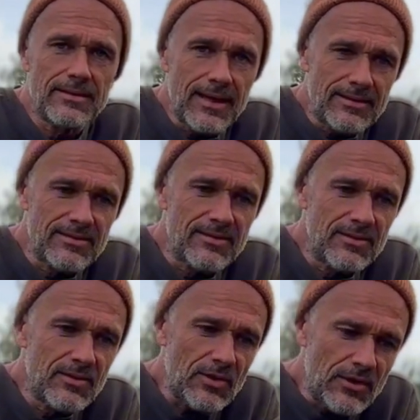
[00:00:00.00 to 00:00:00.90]
that's
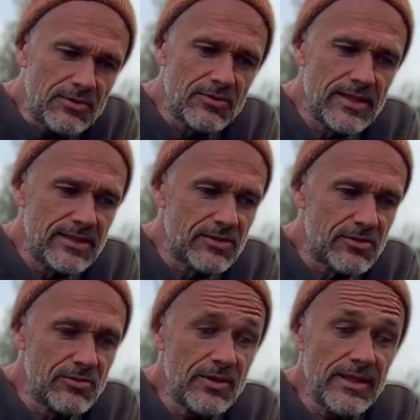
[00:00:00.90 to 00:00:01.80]
not really
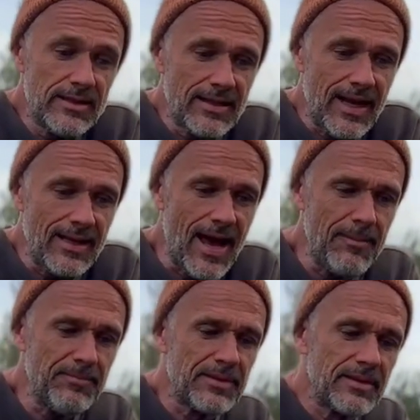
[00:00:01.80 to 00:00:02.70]
true. It can
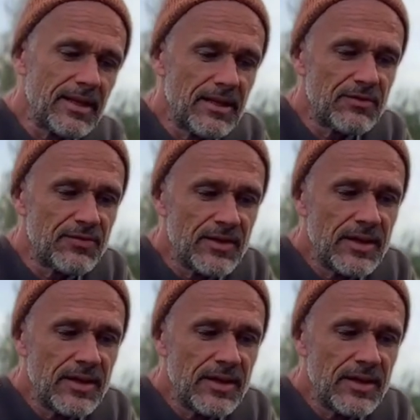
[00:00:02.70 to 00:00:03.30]
happen if